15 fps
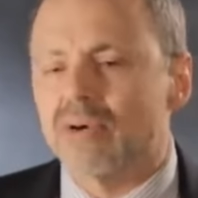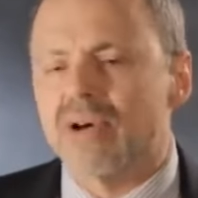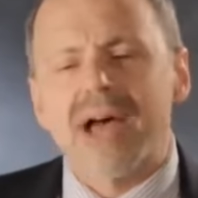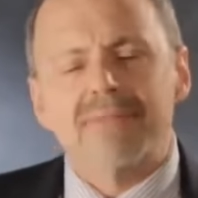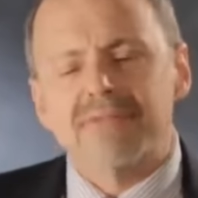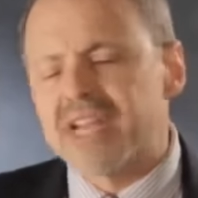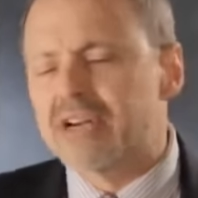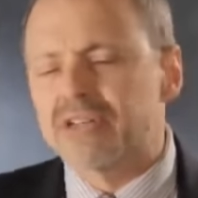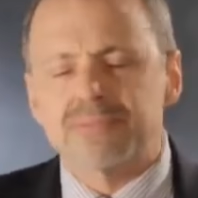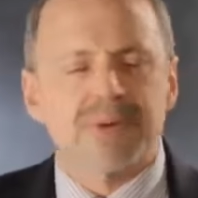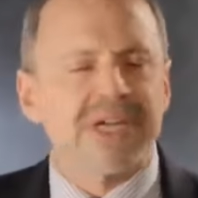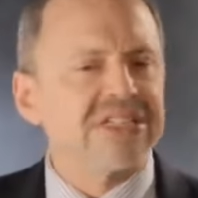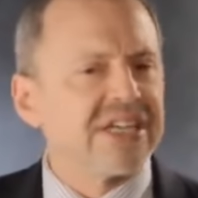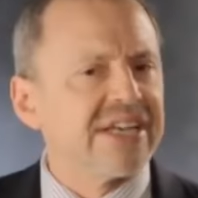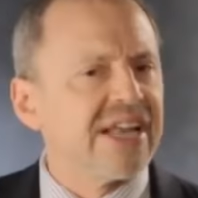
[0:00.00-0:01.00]
That air
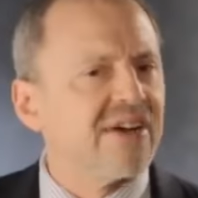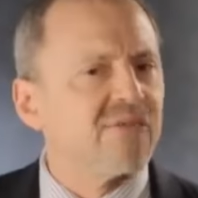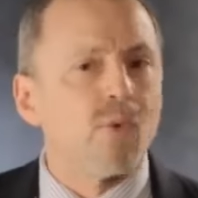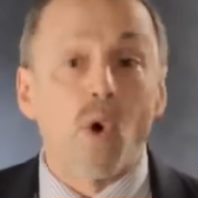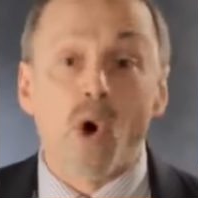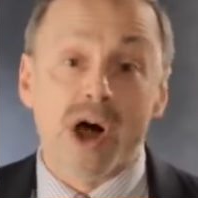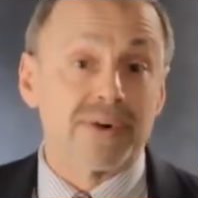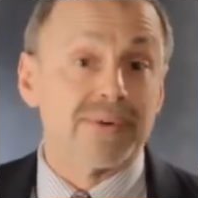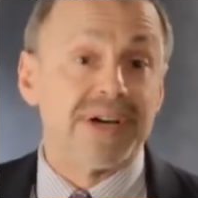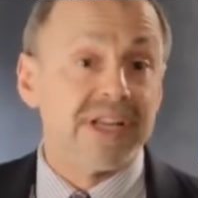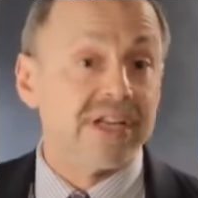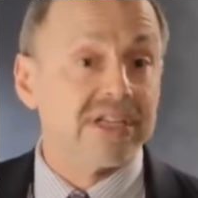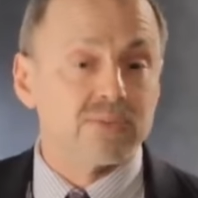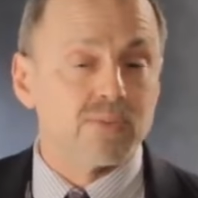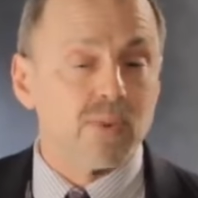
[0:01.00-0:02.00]
space can have water in
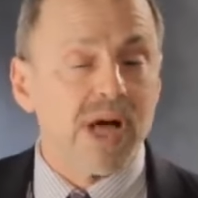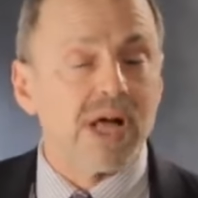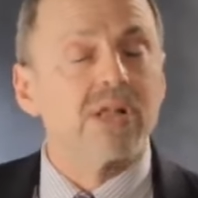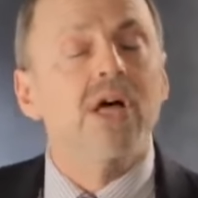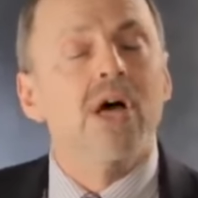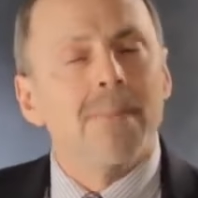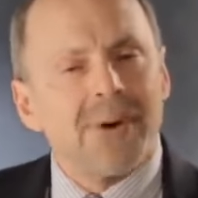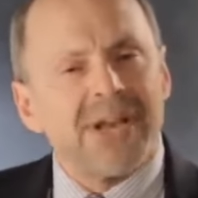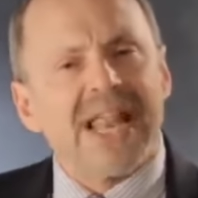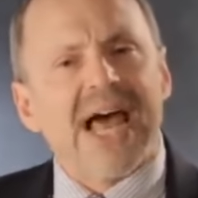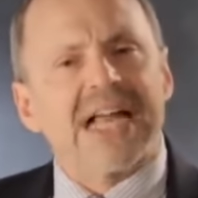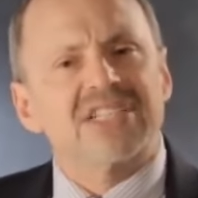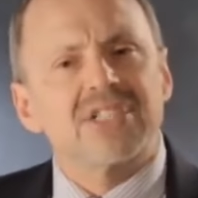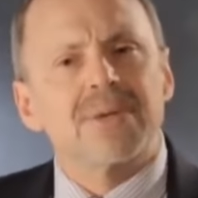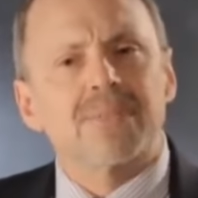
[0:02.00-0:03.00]
it as well, but
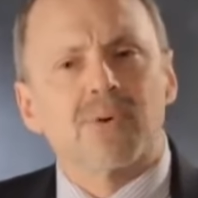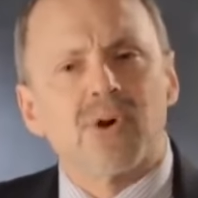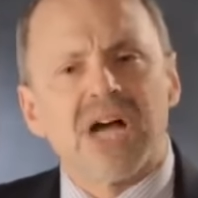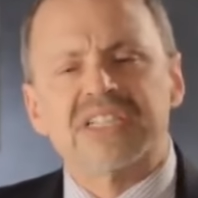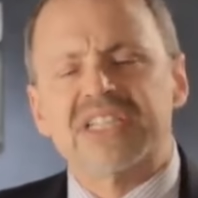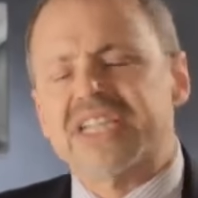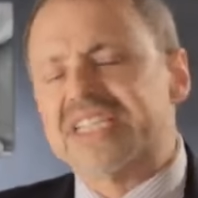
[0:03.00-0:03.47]
that's the porosity.